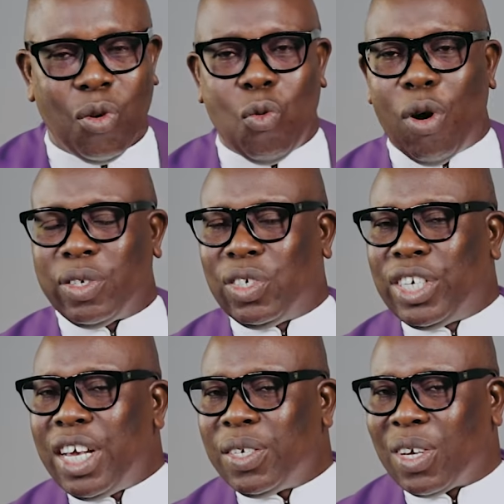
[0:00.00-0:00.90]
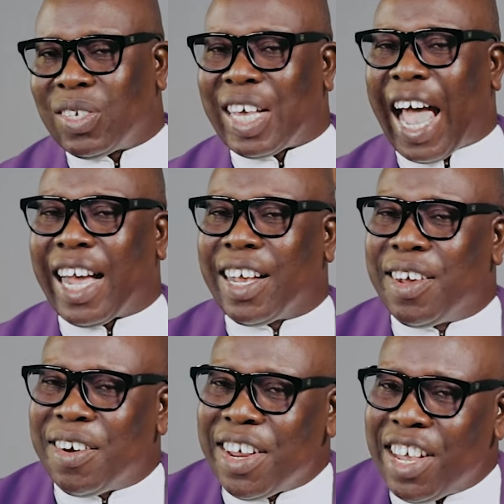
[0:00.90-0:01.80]
Was Jesus
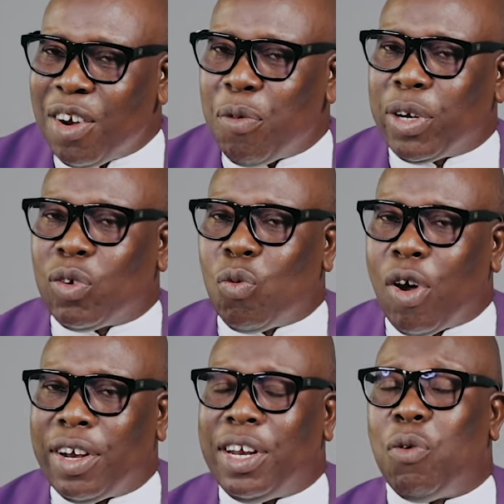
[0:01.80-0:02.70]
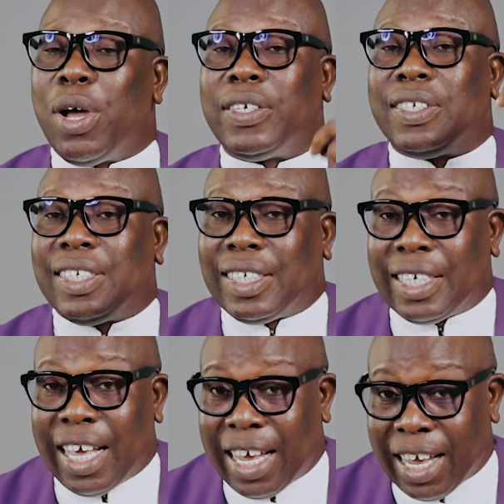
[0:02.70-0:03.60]
agreeing with what they were
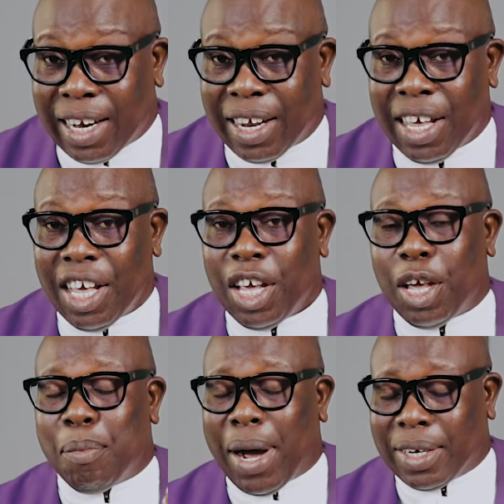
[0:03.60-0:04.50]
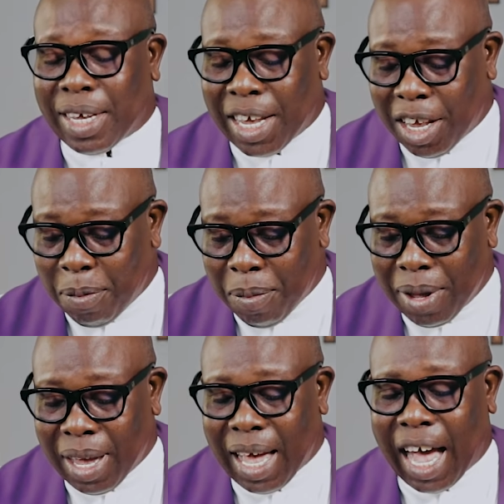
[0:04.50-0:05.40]
saying about
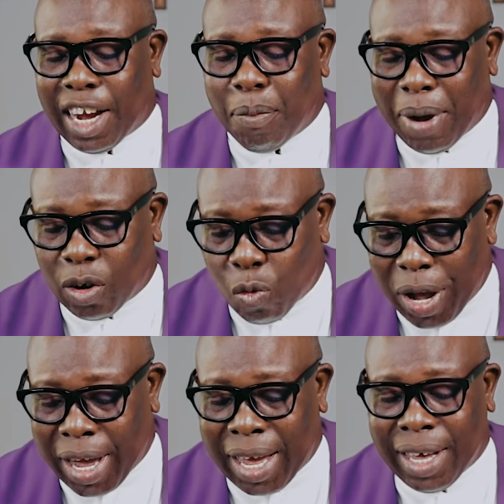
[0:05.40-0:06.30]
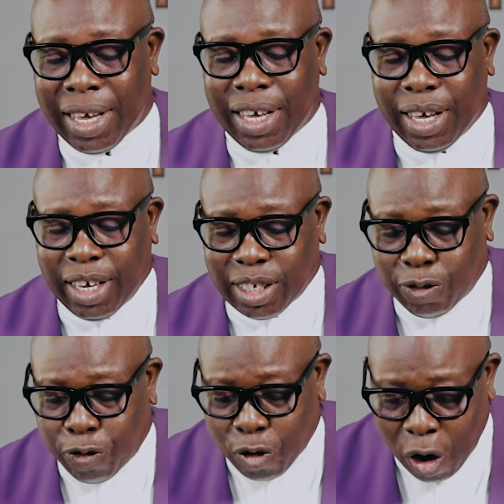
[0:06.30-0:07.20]
him and about where he
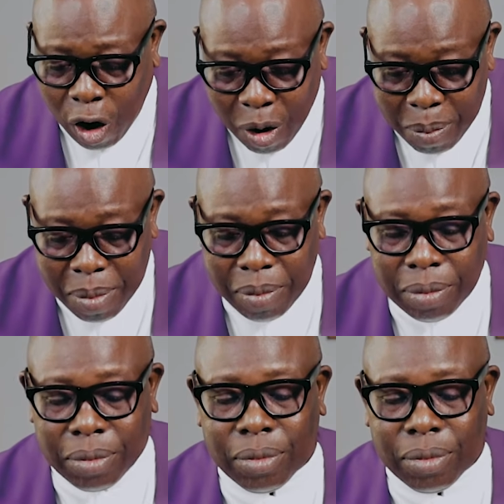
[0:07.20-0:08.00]
is from?